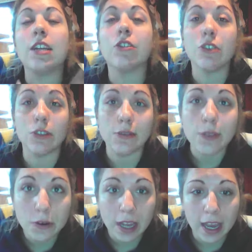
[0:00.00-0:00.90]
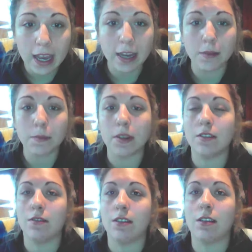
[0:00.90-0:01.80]
Introduce vocab
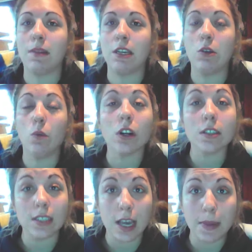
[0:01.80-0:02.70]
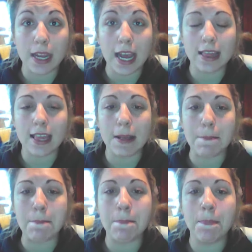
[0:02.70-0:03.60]
because there's going to be new words coming at
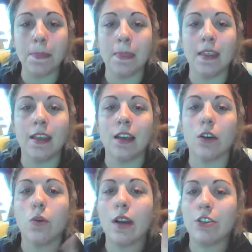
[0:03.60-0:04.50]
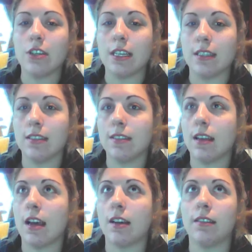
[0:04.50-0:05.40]
them. Questionings,
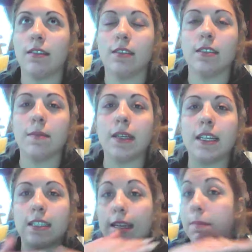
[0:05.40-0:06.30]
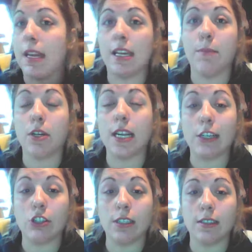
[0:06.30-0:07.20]
to me, that's like making
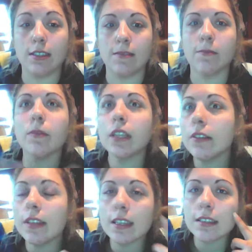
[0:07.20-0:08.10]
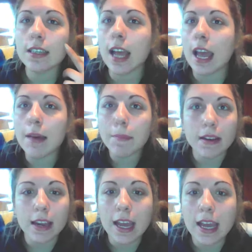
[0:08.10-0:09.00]
predictions. What do you think is going to
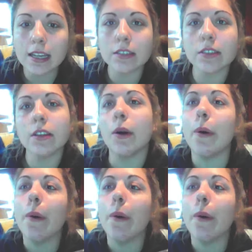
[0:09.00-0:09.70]
happen next?